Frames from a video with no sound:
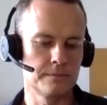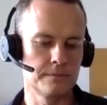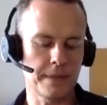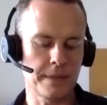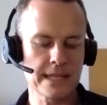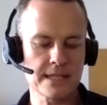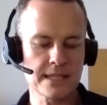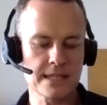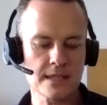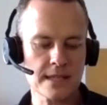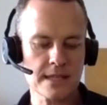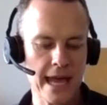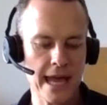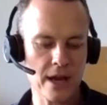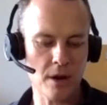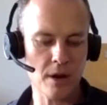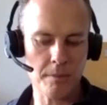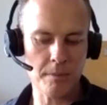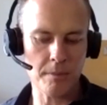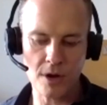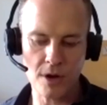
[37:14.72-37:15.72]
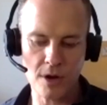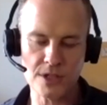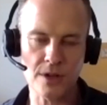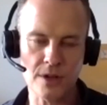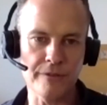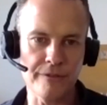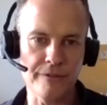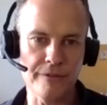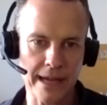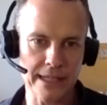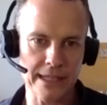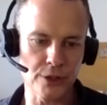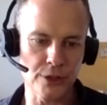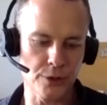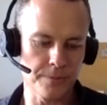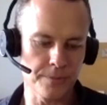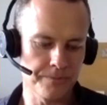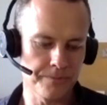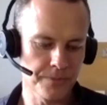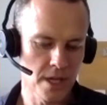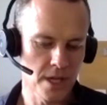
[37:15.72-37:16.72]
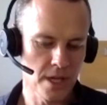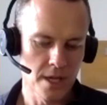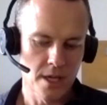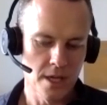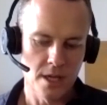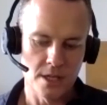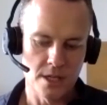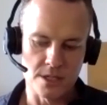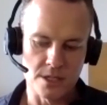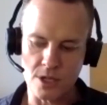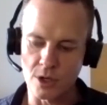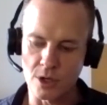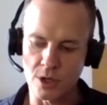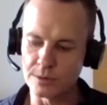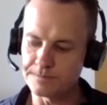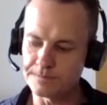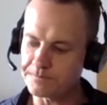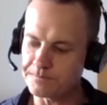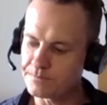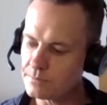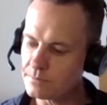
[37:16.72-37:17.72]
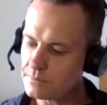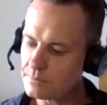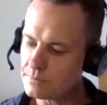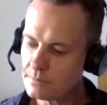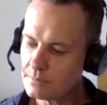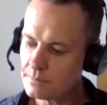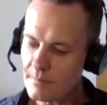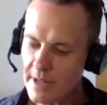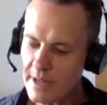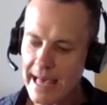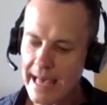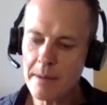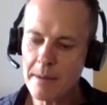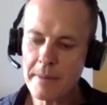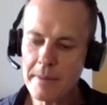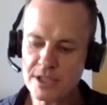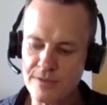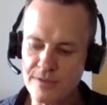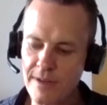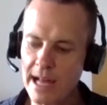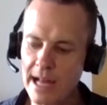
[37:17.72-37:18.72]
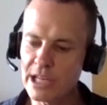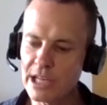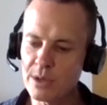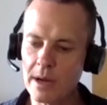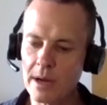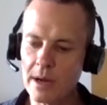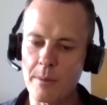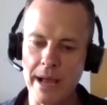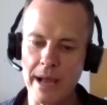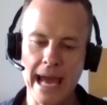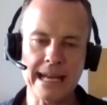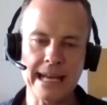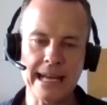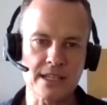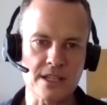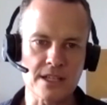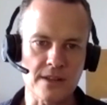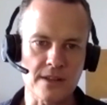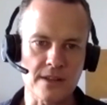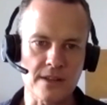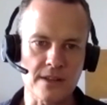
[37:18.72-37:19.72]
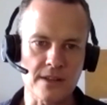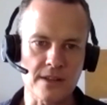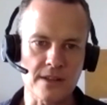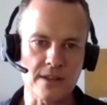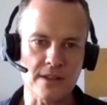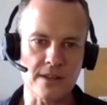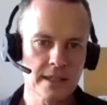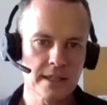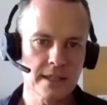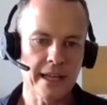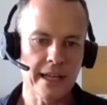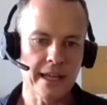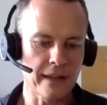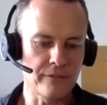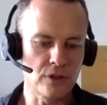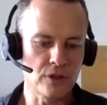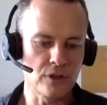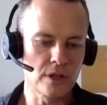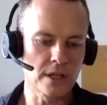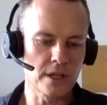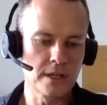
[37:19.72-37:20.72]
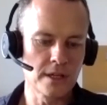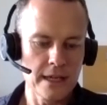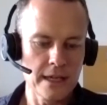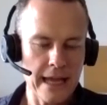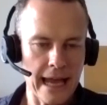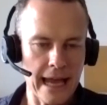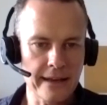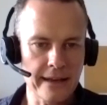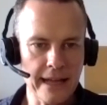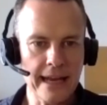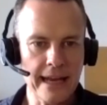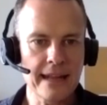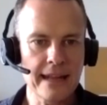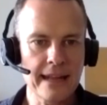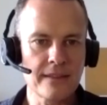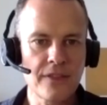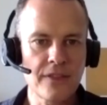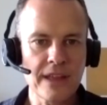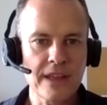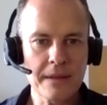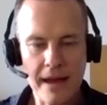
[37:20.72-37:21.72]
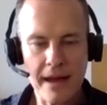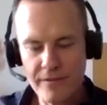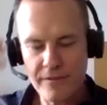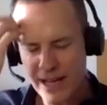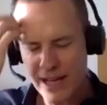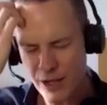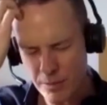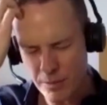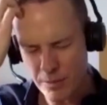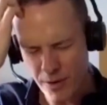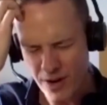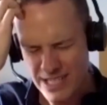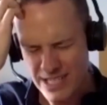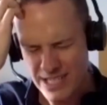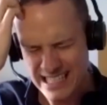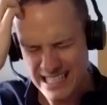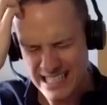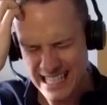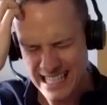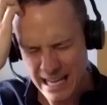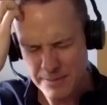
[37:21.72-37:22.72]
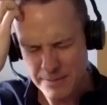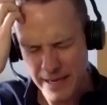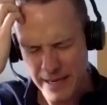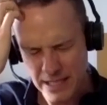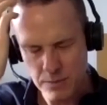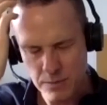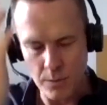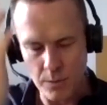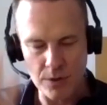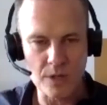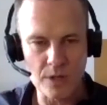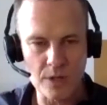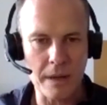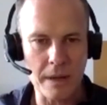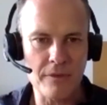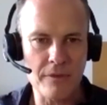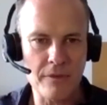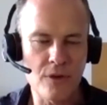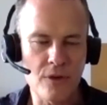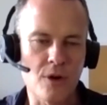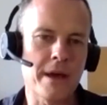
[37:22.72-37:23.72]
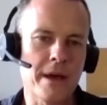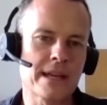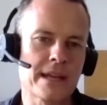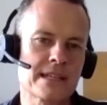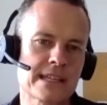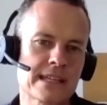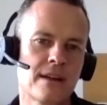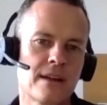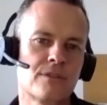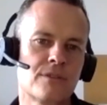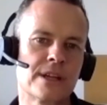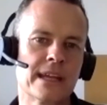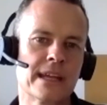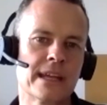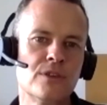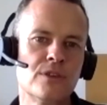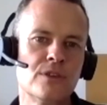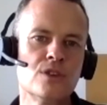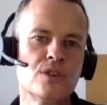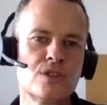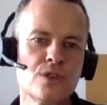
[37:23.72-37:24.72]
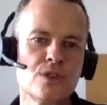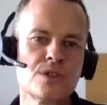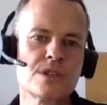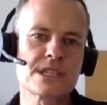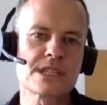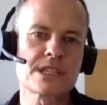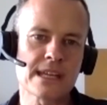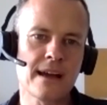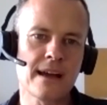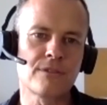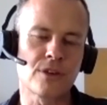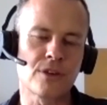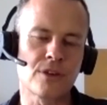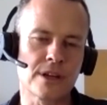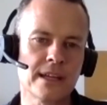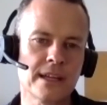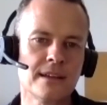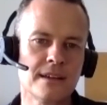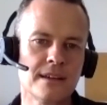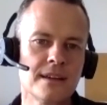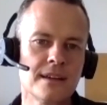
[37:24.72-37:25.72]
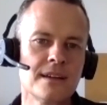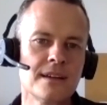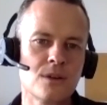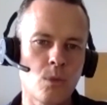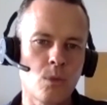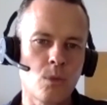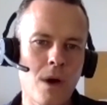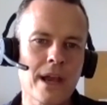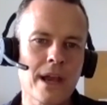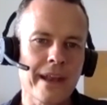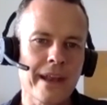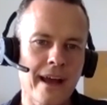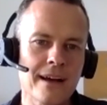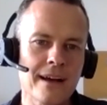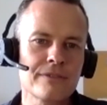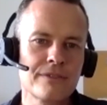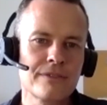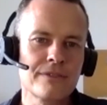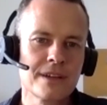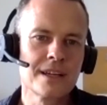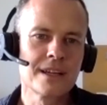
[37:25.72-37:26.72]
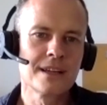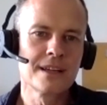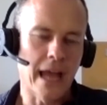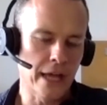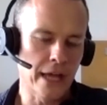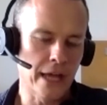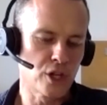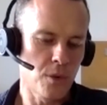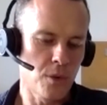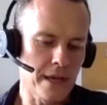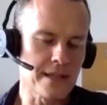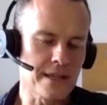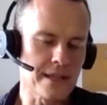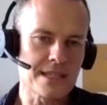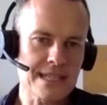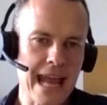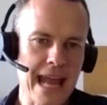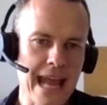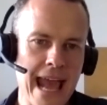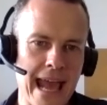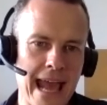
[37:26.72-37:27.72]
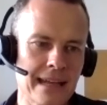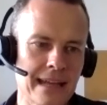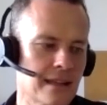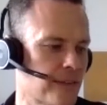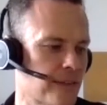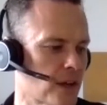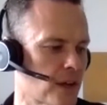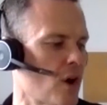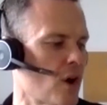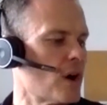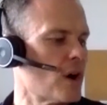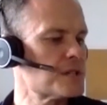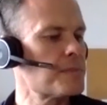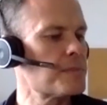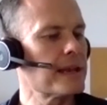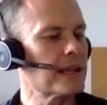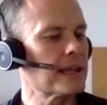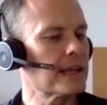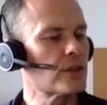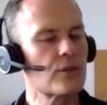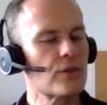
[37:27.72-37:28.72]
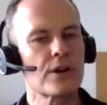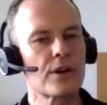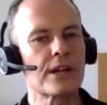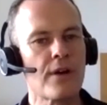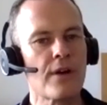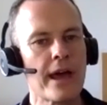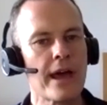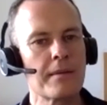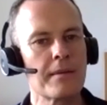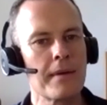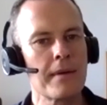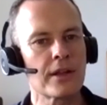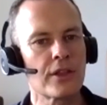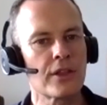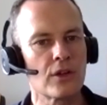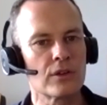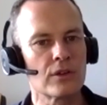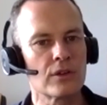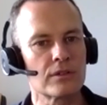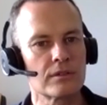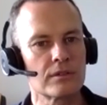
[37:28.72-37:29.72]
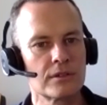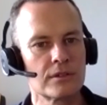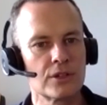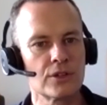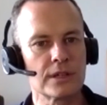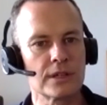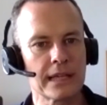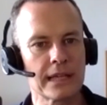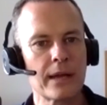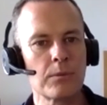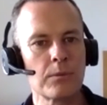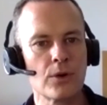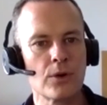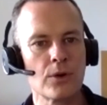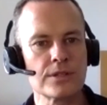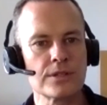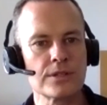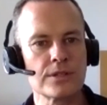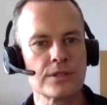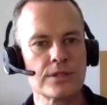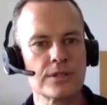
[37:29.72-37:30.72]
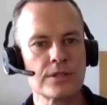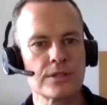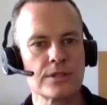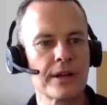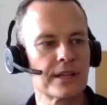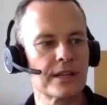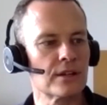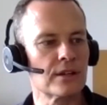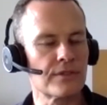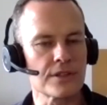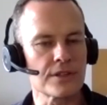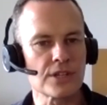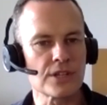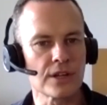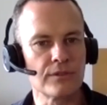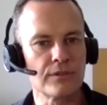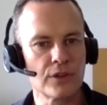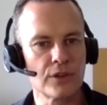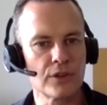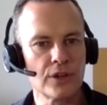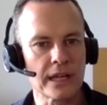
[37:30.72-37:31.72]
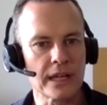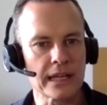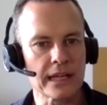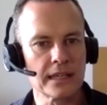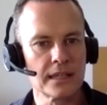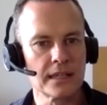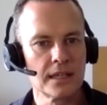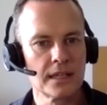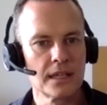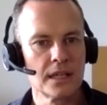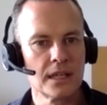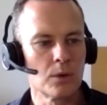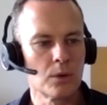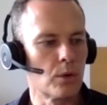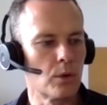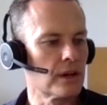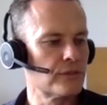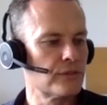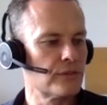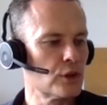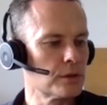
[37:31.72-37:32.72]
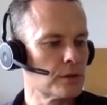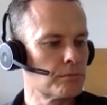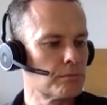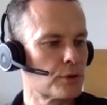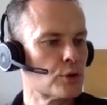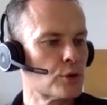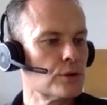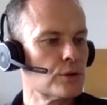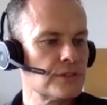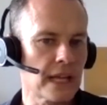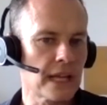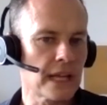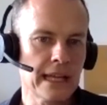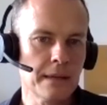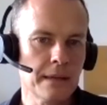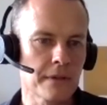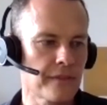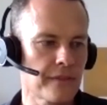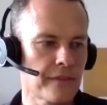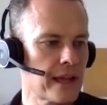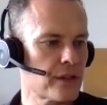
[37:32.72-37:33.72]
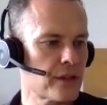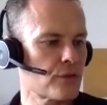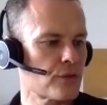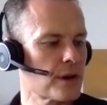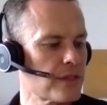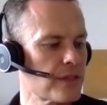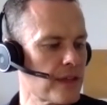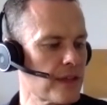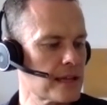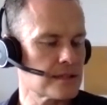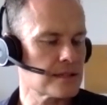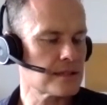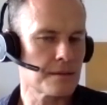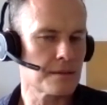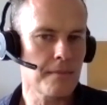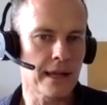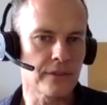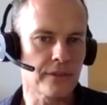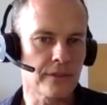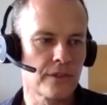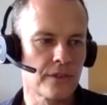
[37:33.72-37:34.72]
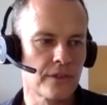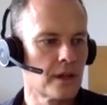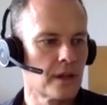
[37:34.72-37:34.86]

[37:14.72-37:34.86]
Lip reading: basis, and I price on value. So how much value are we adding to the client? If you can, and the thing about value pricing is it comes back to what we were talking about before about discovery. If you do discovery well enough and you understand that the guy's spending $3 grand a month on Google AdWords and has no idea if it's converting, well, if you can prove to him that $3,000 a month